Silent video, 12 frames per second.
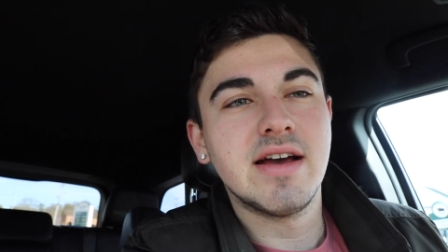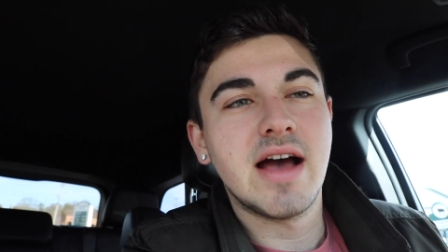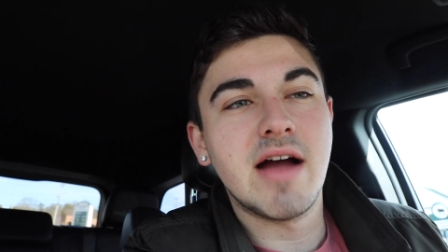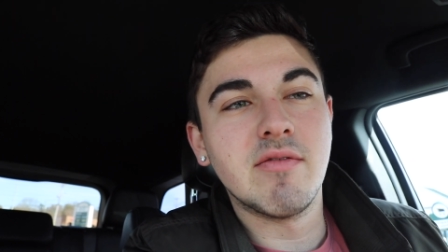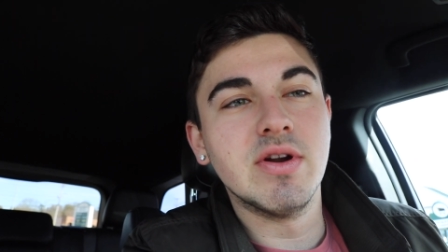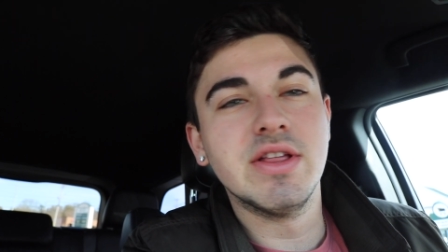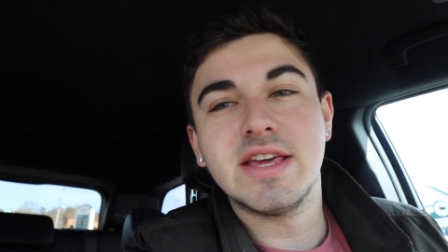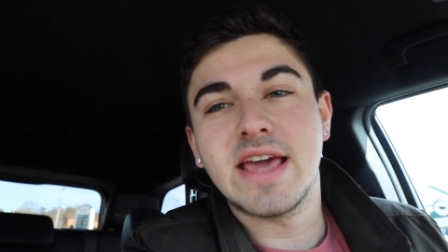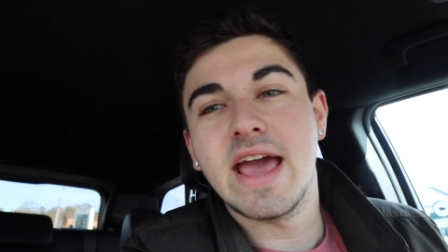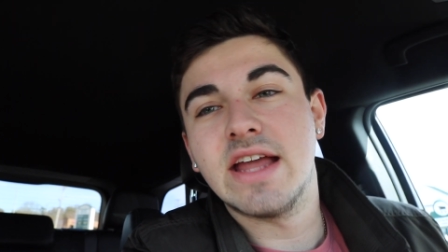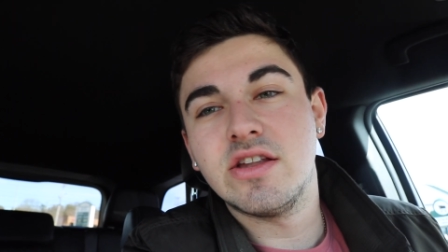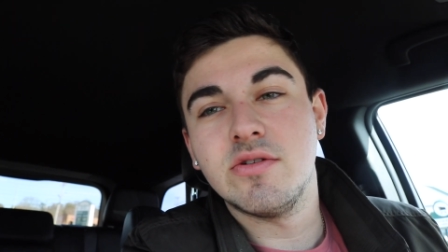I really
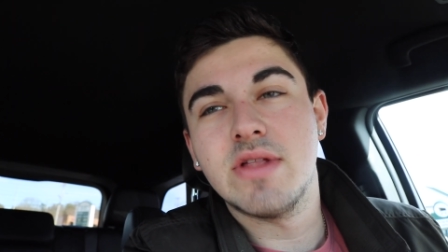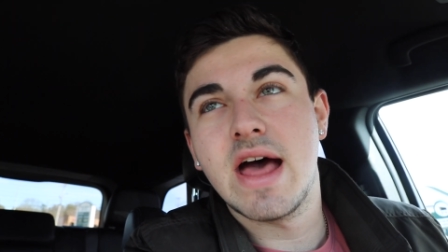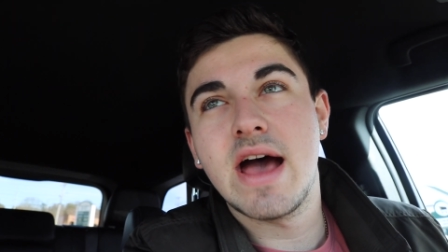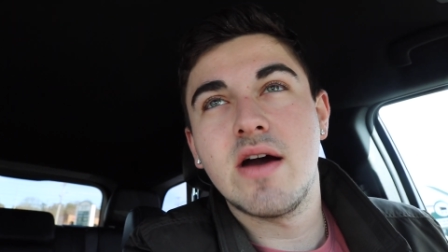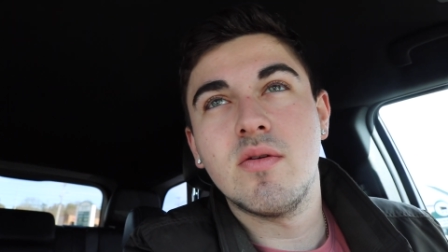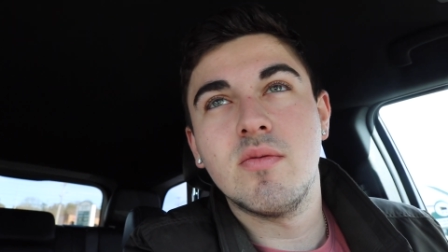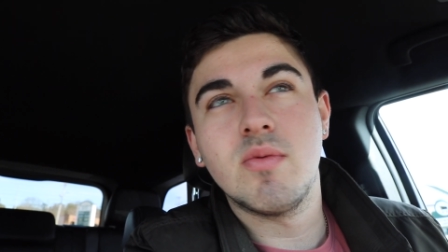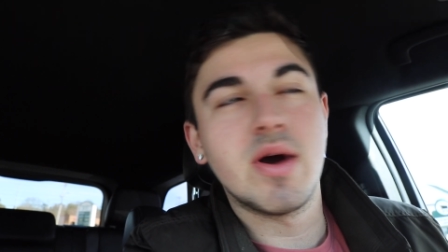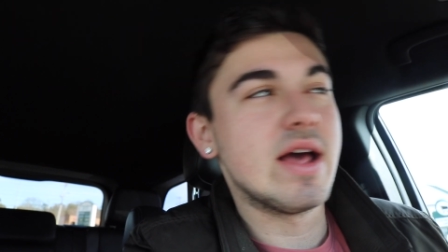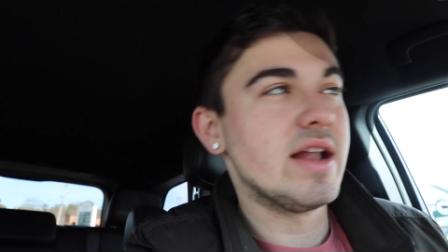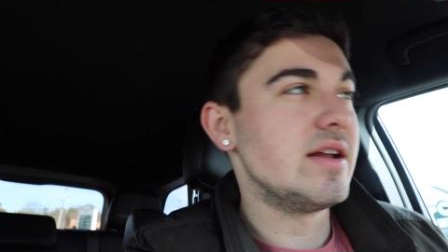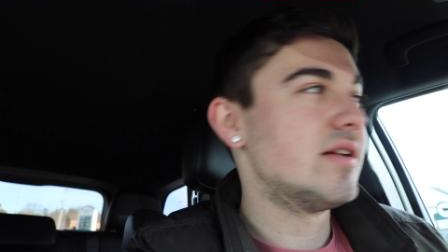can't do that
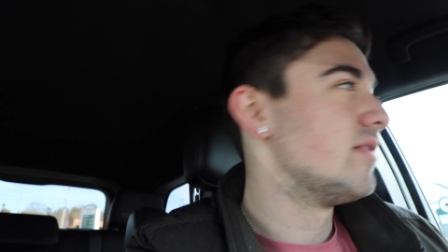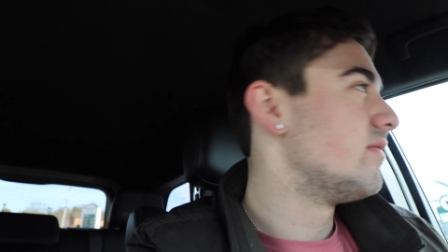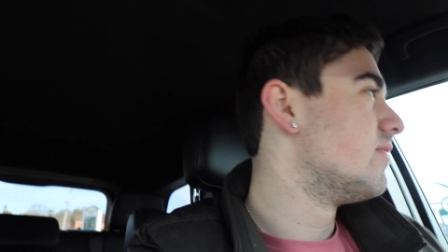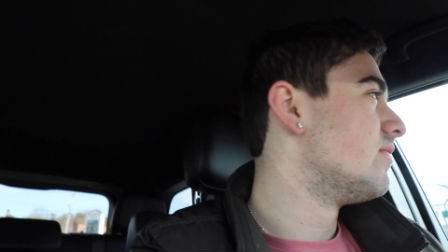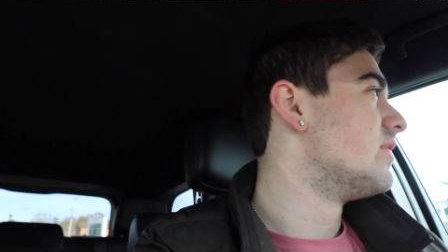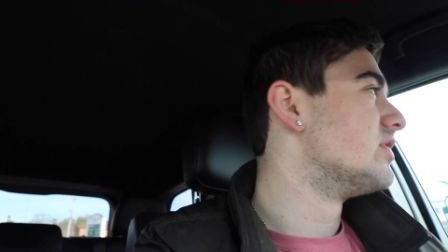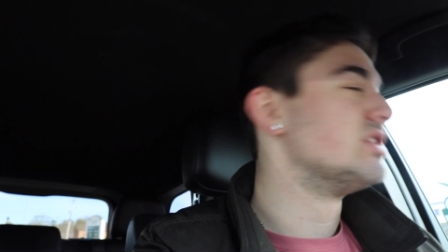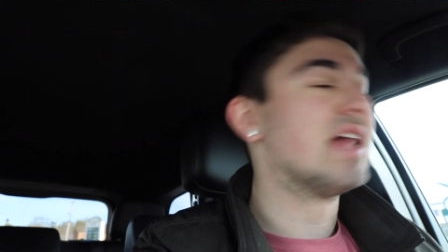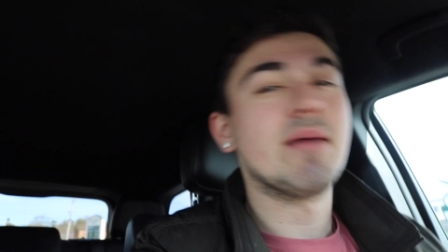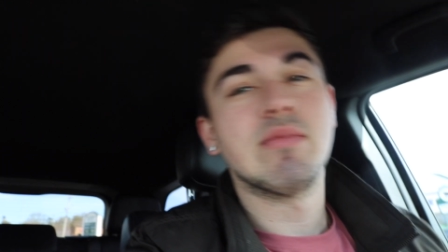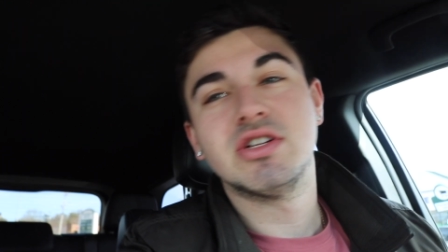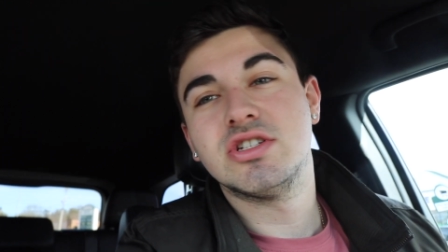when there's
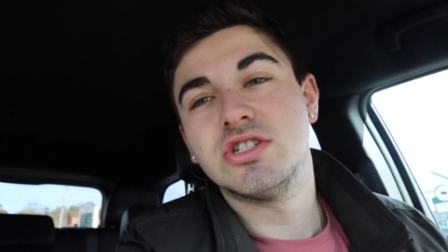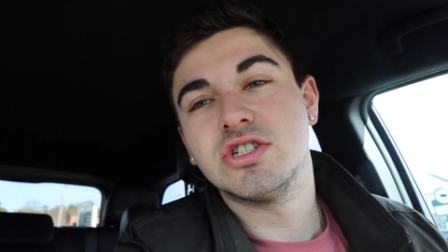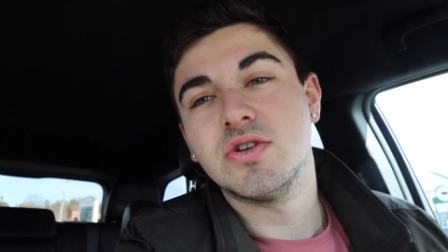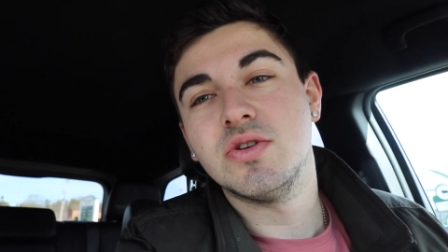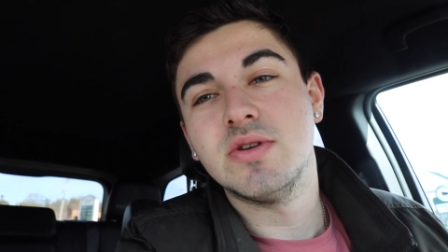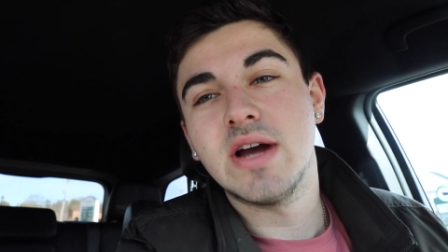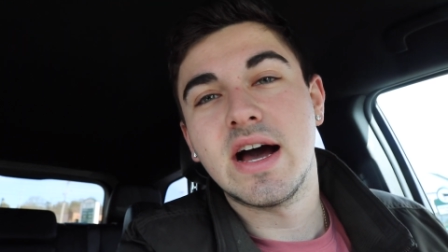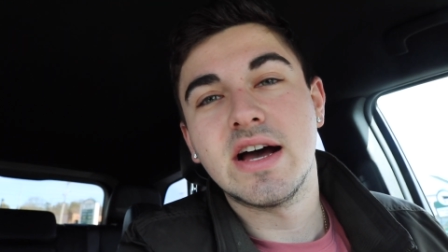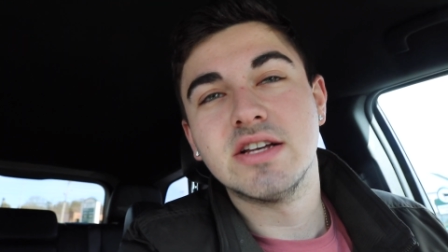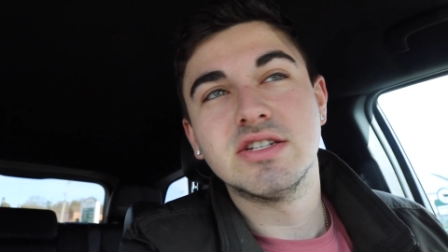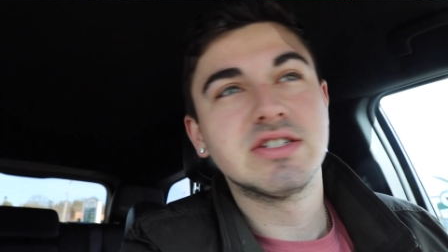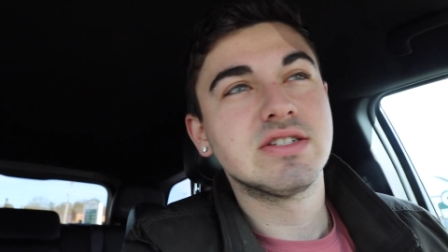not much to show you
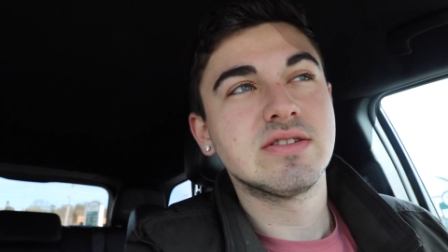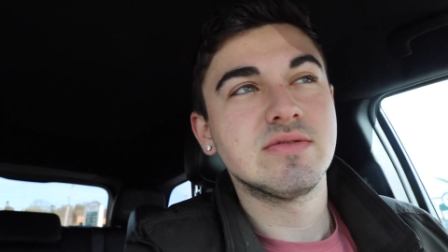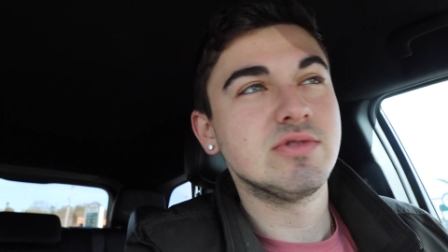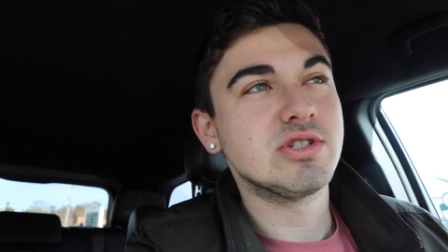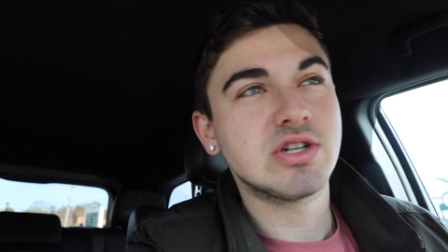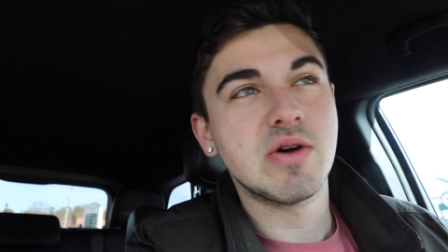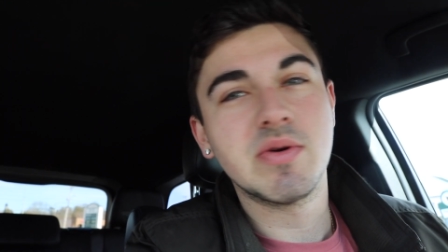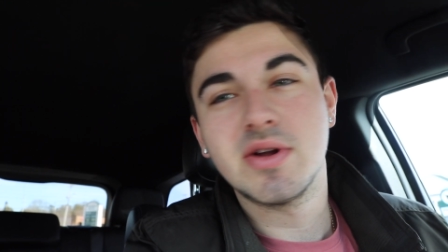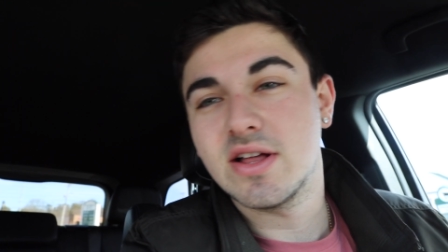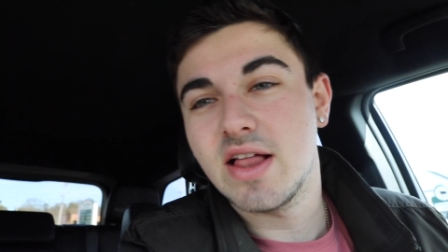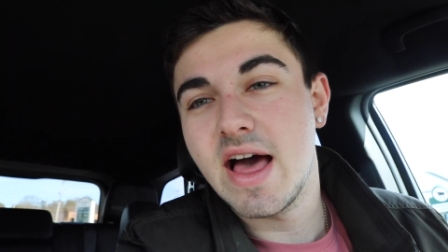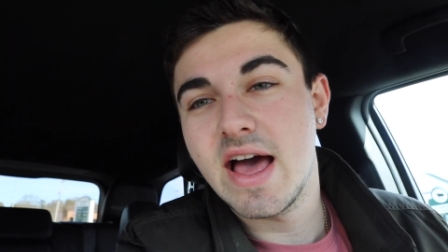guys, just going
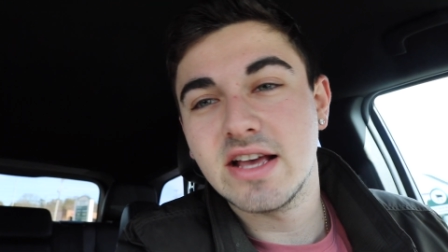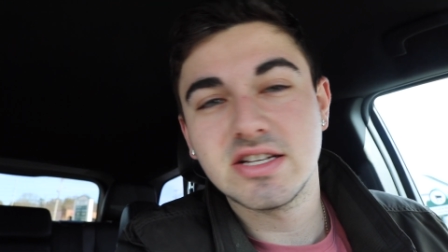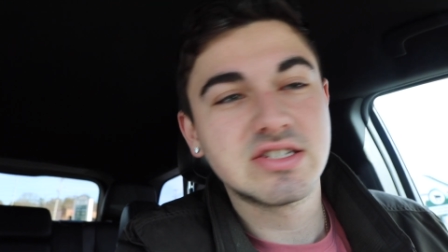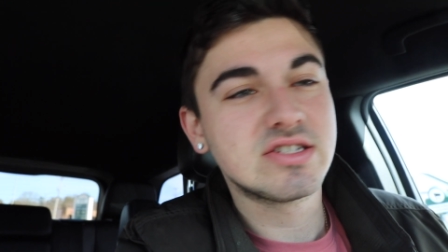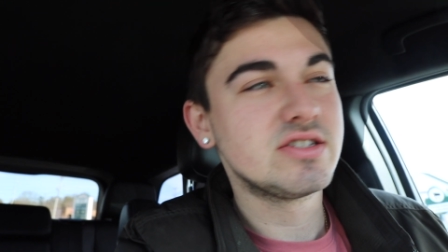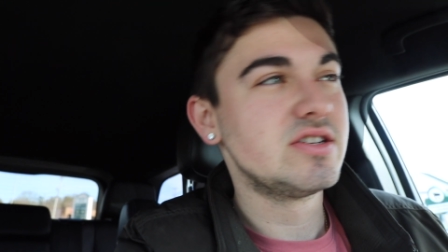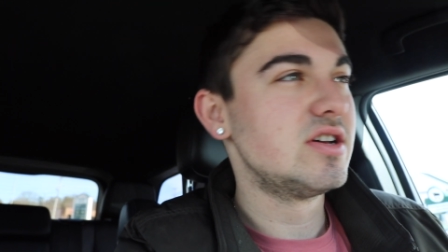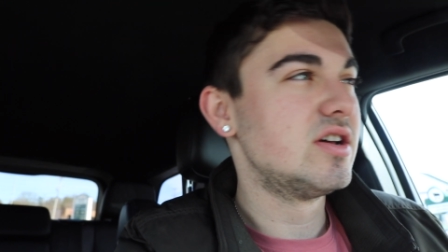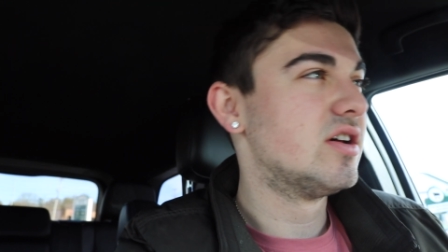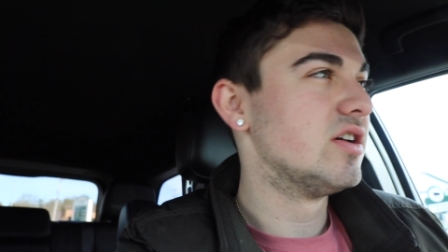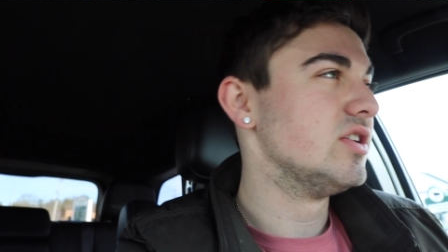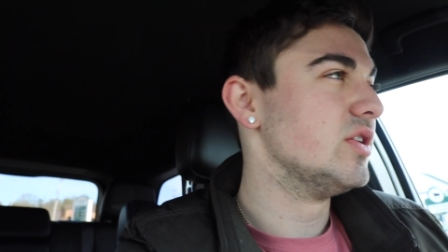to class,
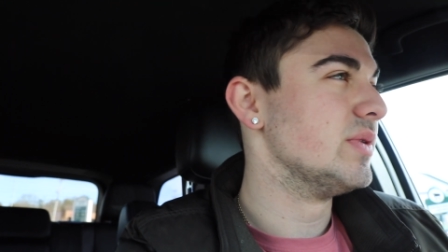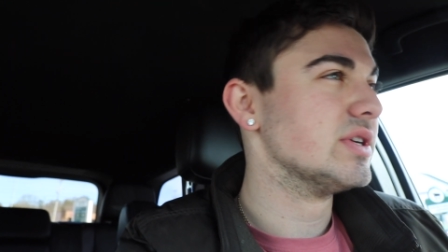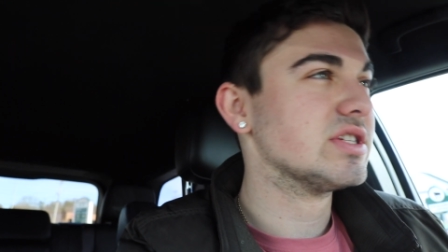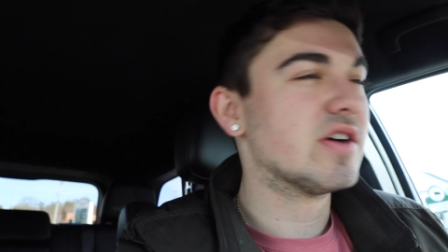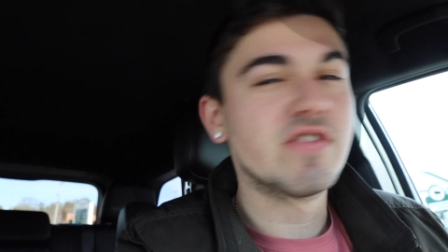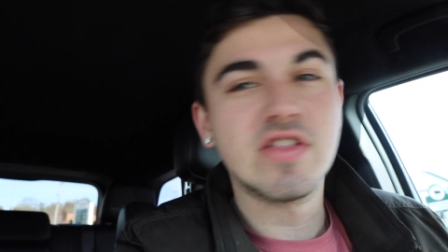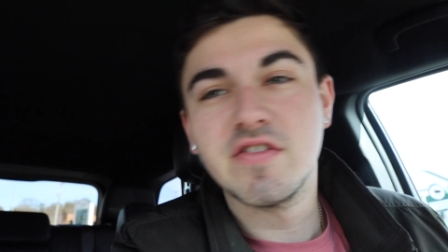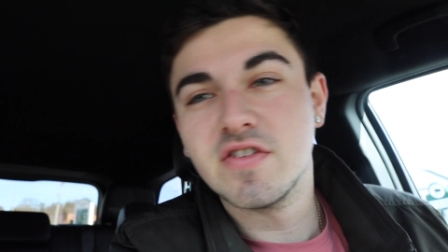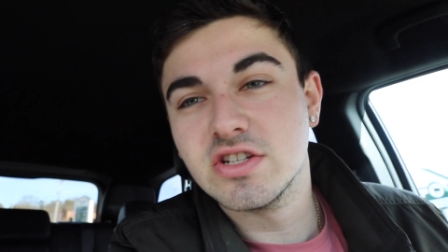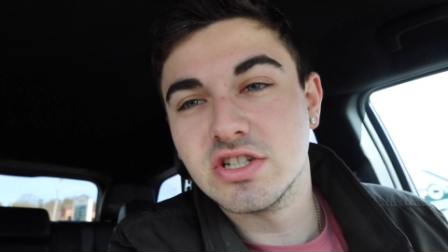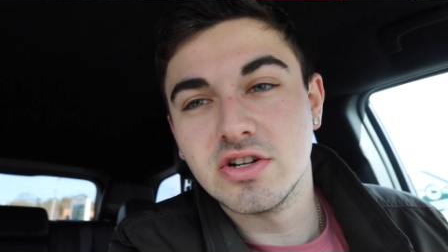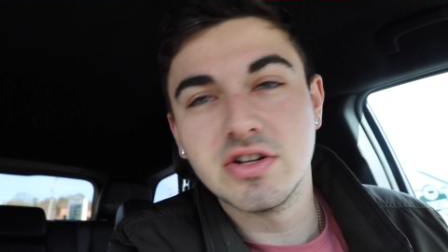doing stuff for the
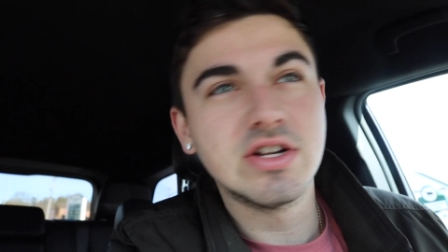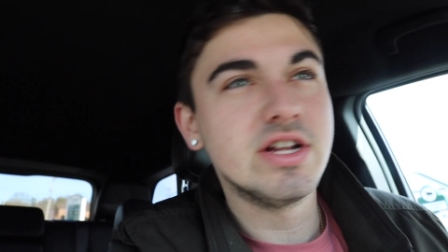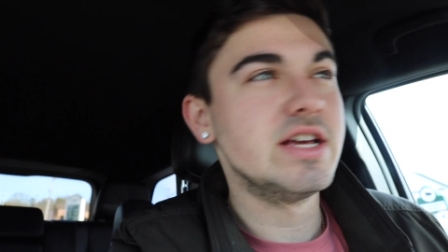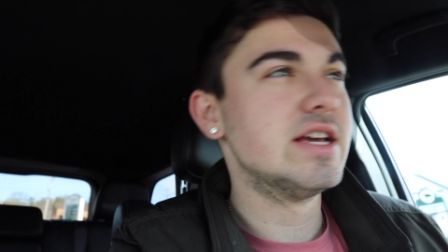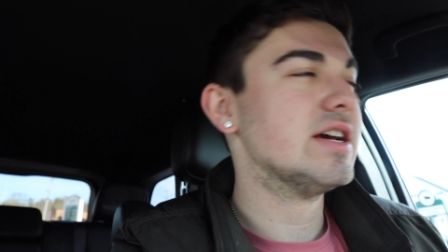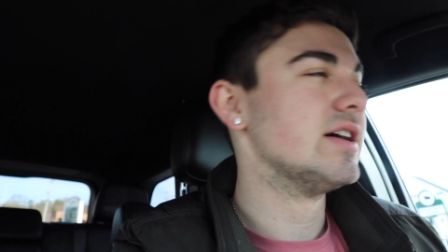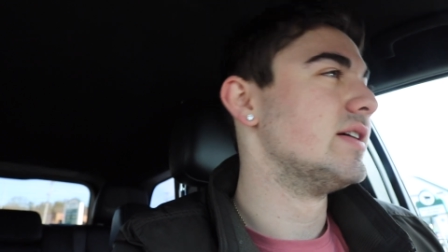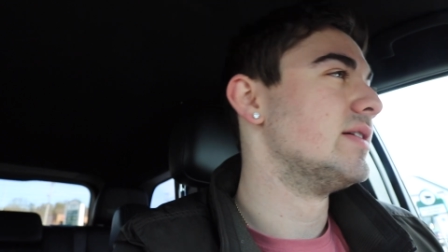fraternity,